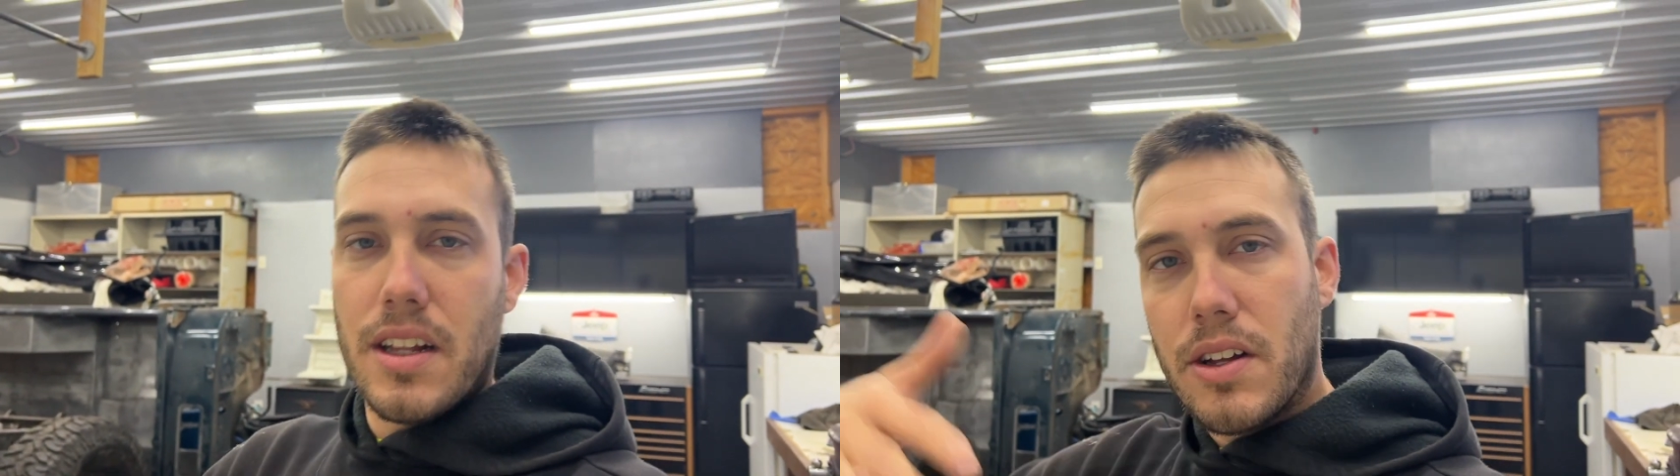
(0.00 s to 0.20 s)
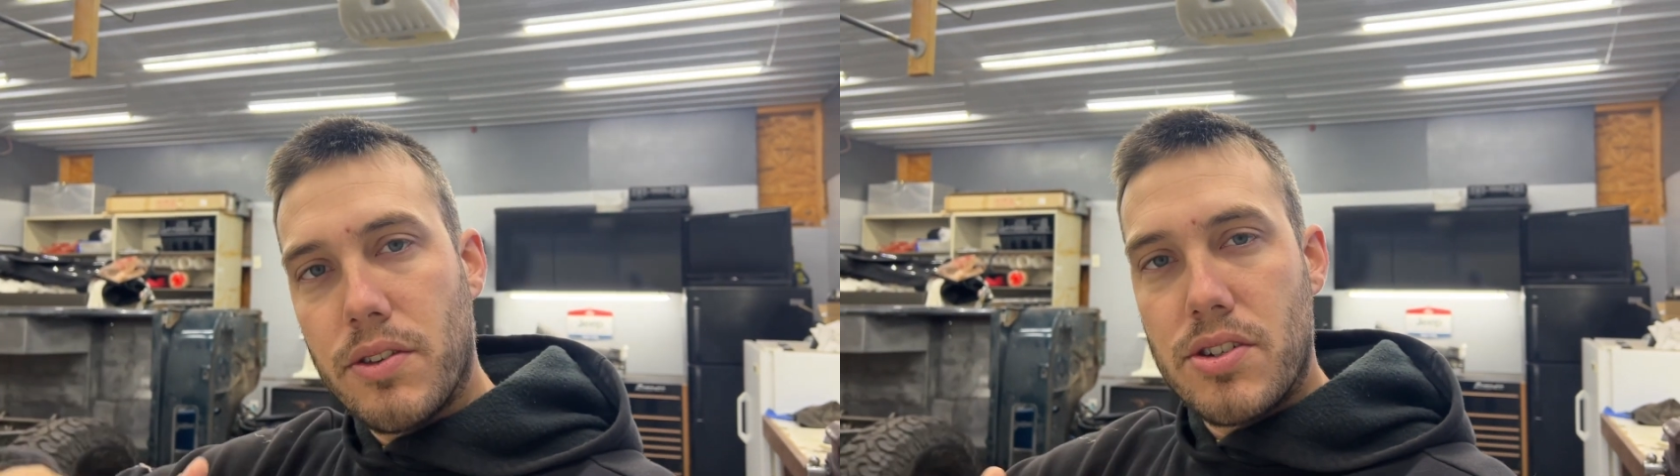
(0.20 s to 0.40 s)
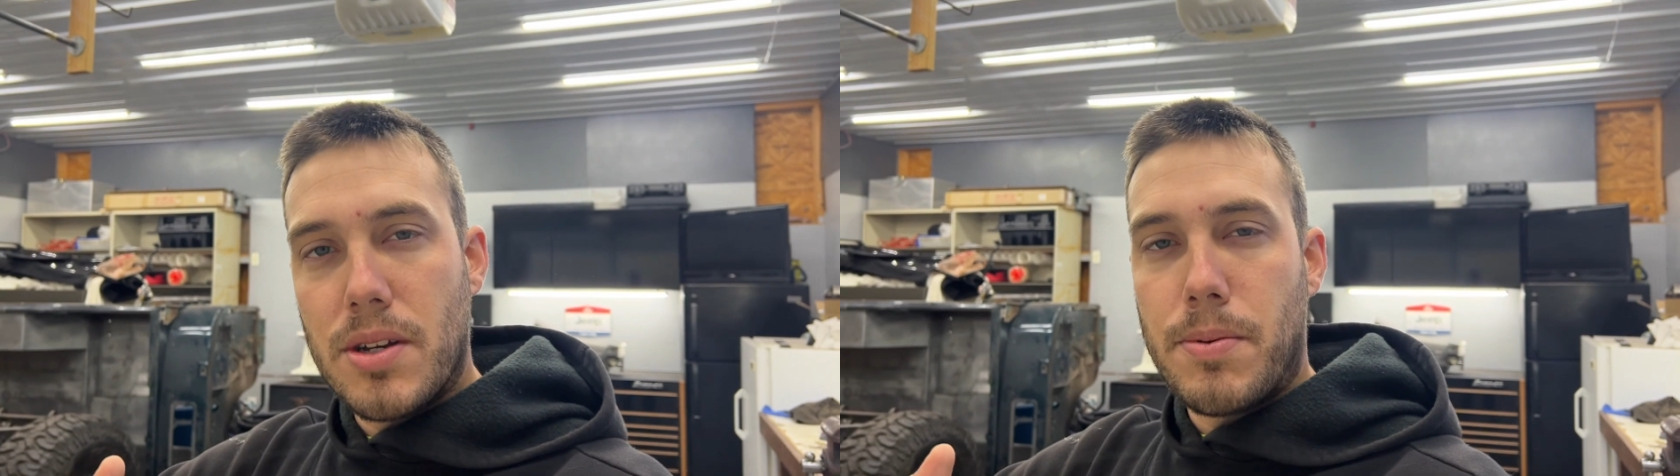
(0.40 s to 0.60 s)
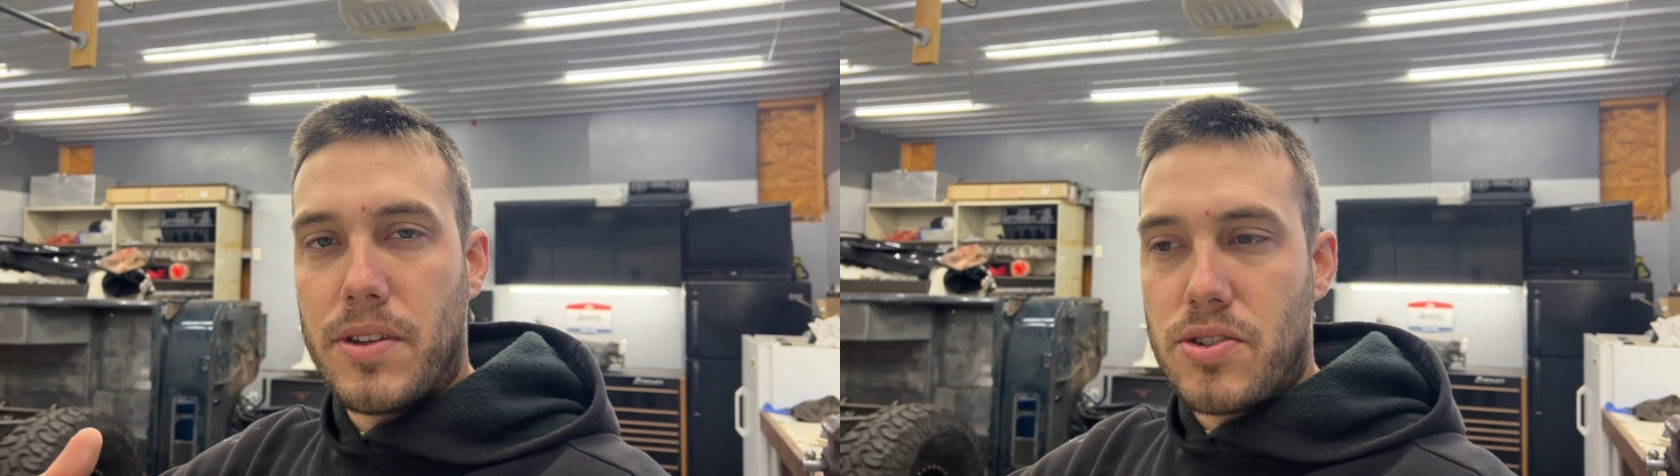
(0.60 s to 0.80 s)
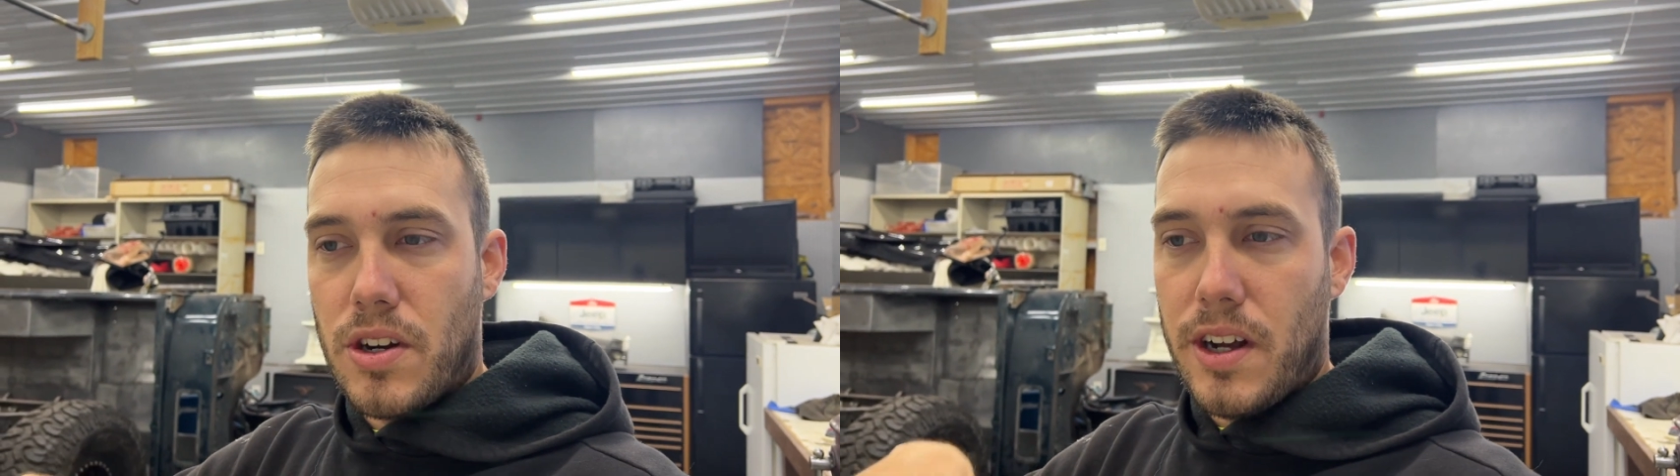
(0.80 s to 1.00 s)
load the Jeep on
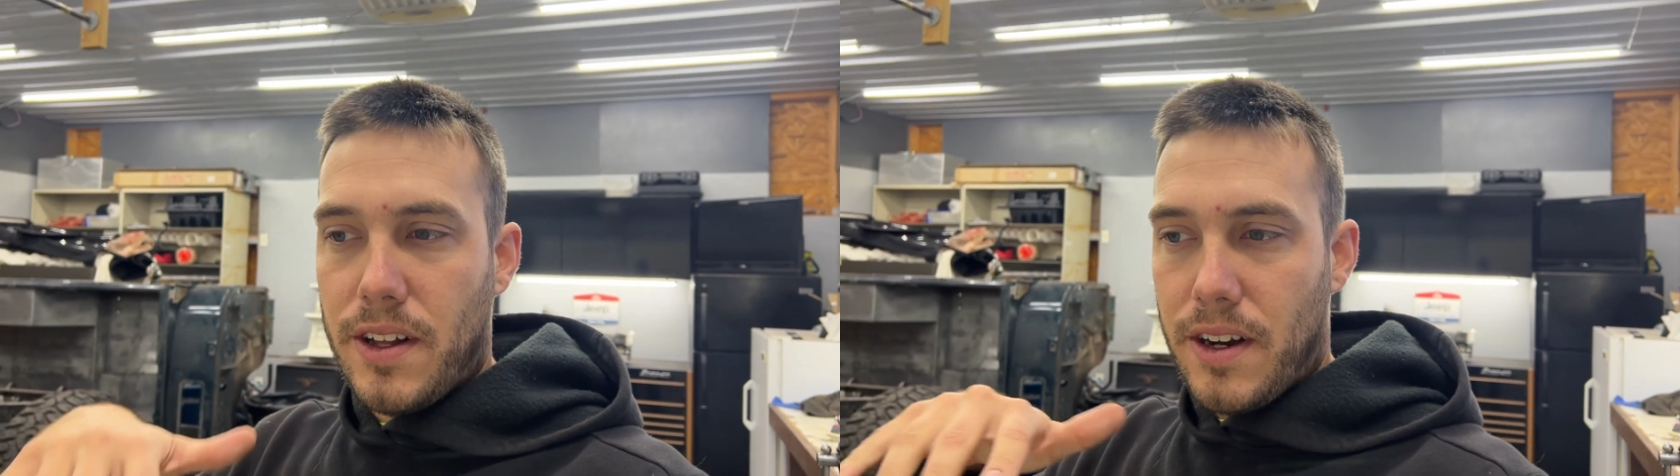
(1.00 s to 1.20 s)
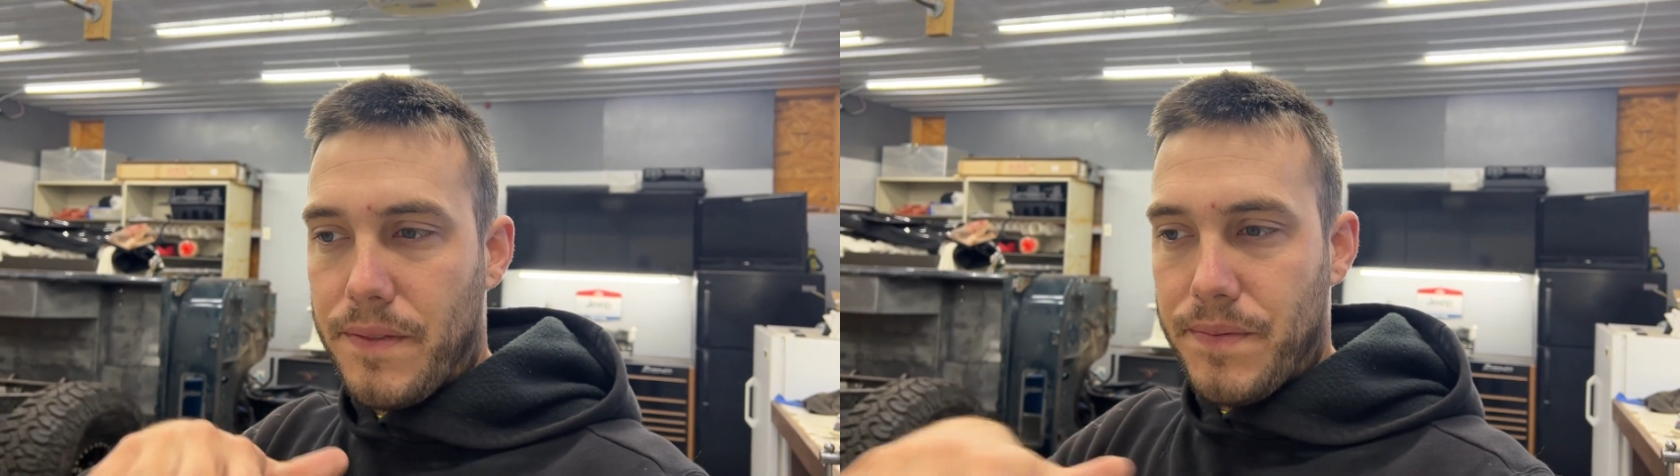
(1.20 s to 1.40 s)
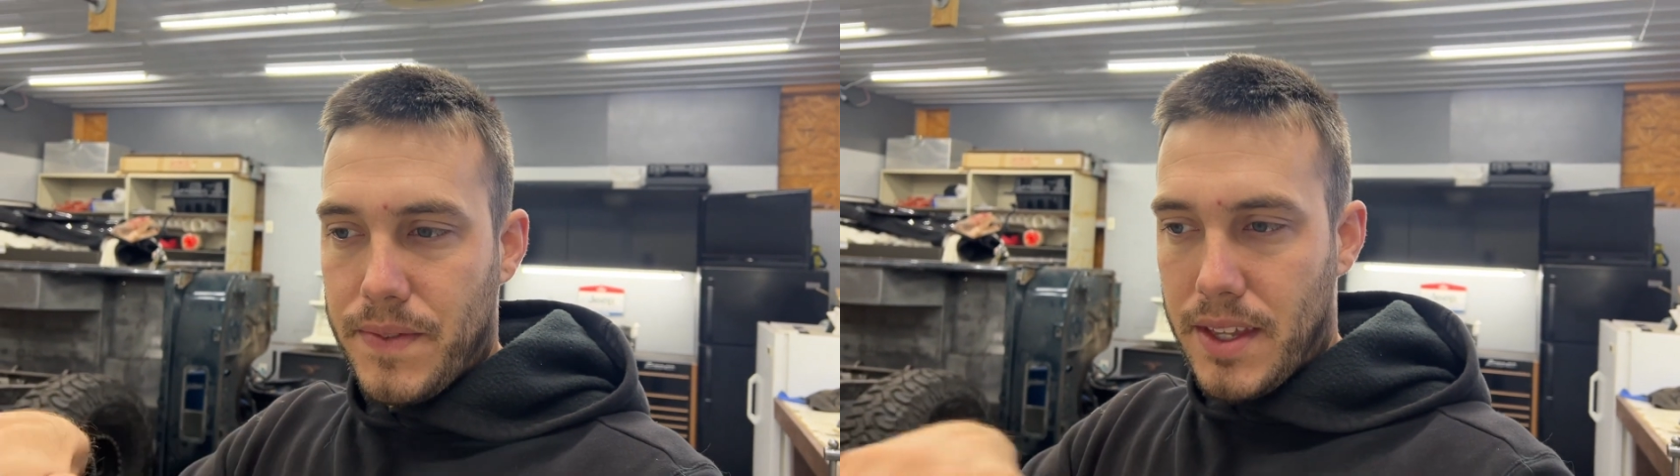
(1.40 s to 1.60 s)
the trailer,